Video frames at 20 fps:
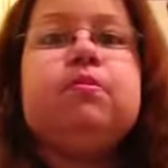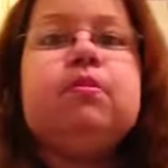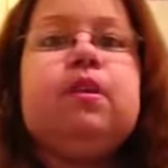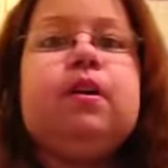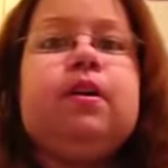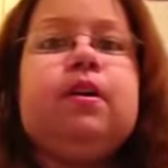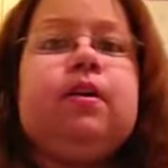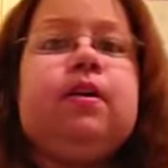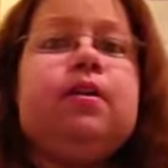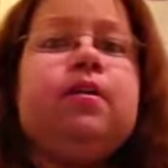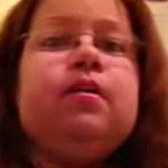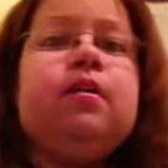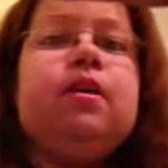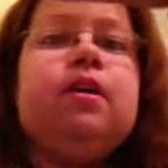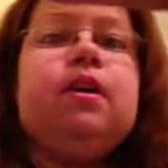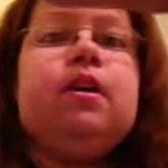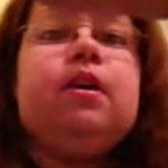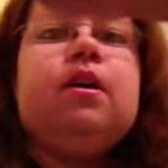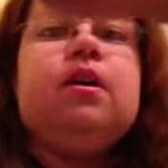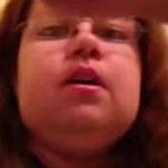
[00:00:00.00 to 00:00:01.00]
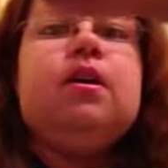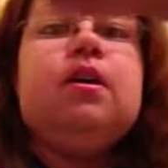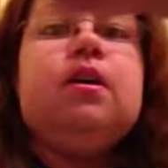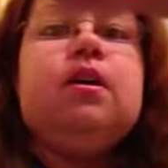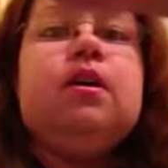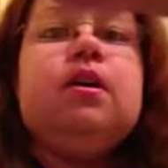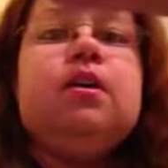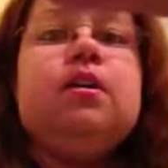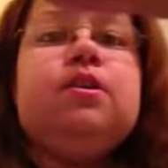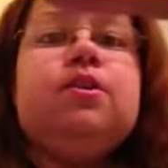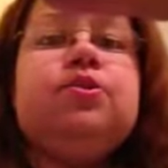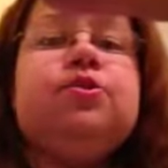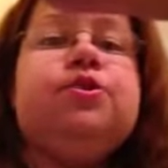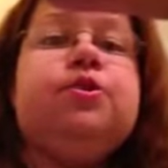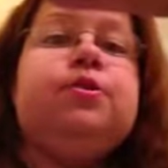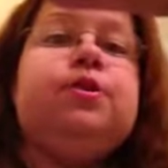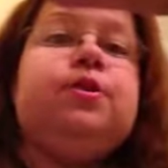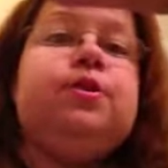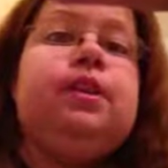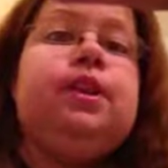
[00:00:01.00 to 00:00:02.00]
There. So
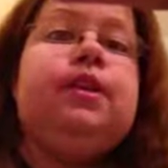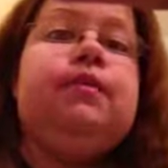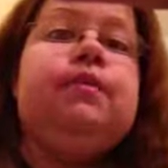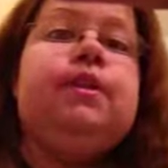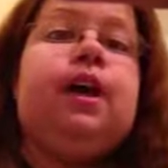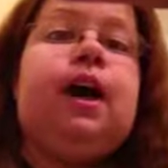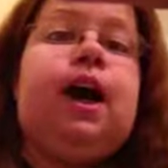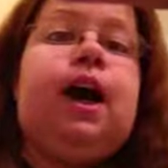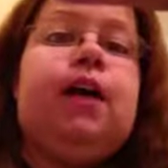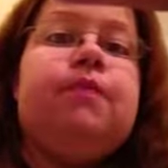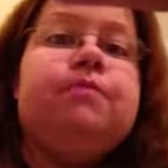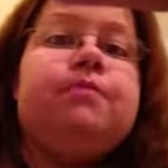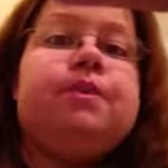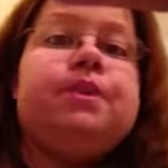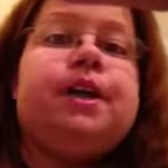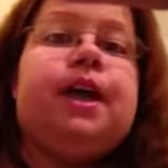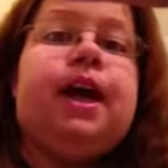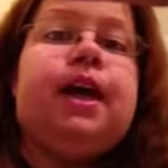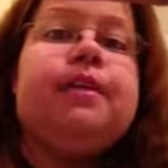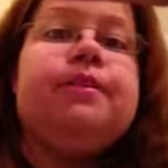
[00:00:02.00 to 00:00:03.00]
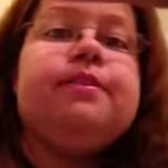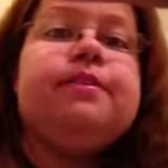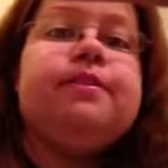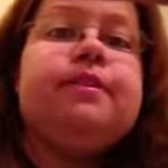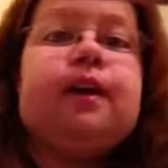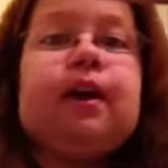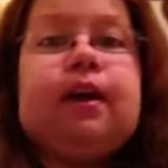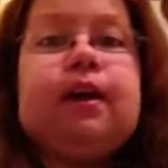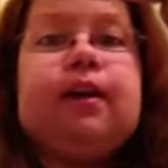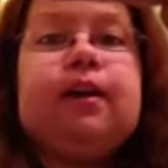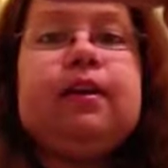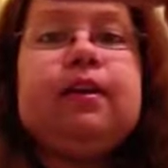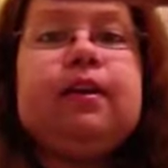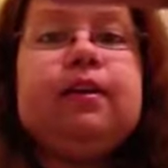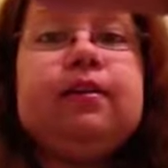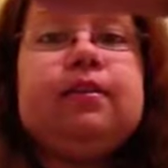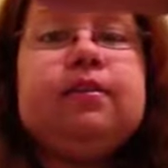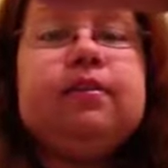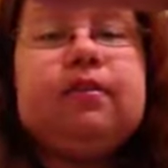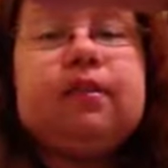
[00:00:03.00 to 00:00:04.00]
you leave it on for 10
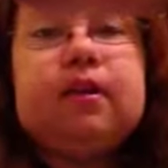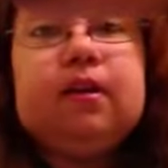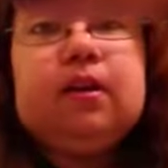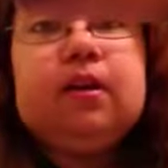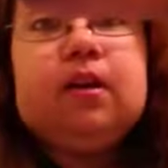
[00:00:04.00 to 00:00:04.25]
seconds,